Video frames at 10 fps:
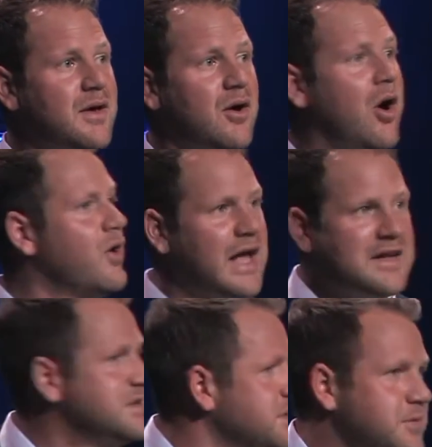all kinds
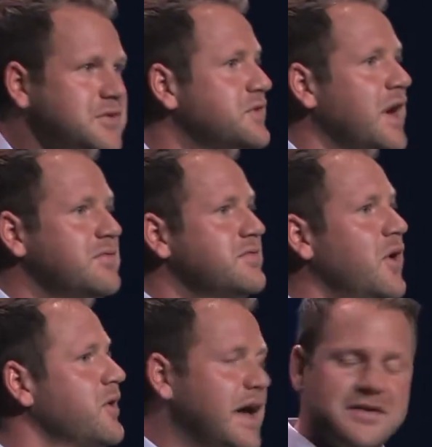of different stuff, all
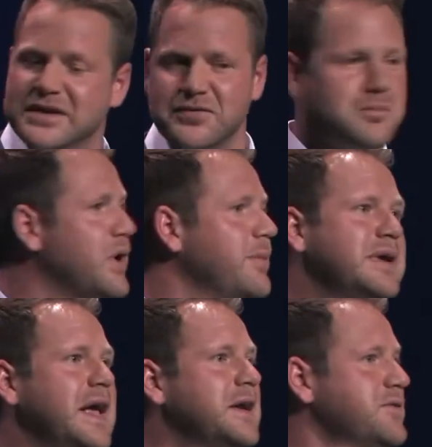kinds of different
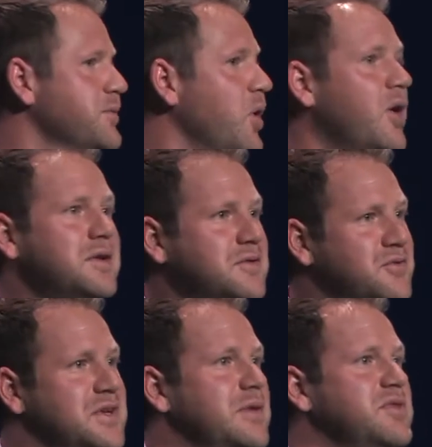propaganda from all the different
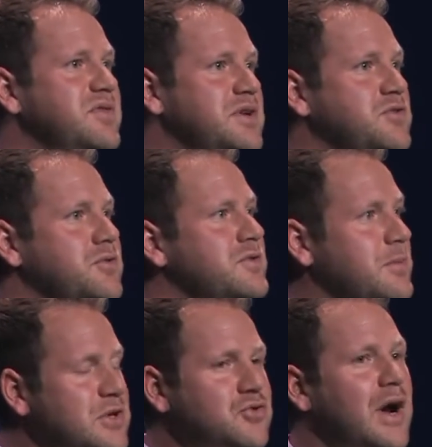types of industries. Let me
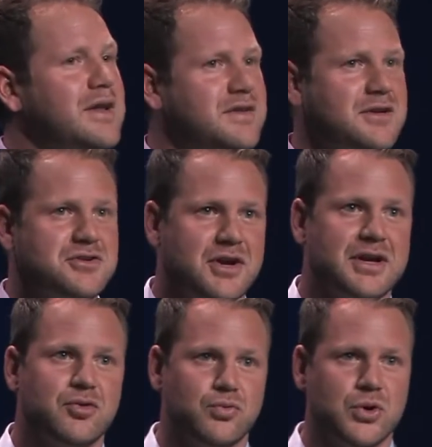try to touch on it
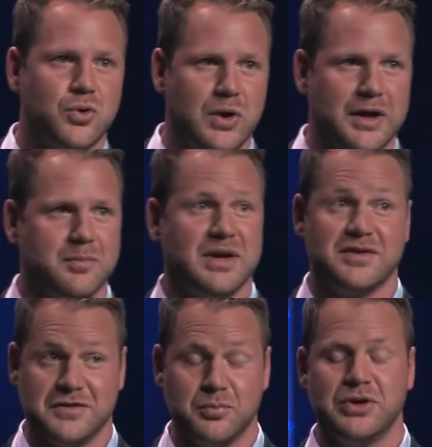real quick because
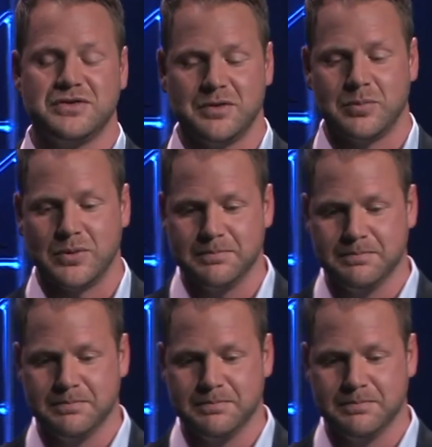it's pretty simple.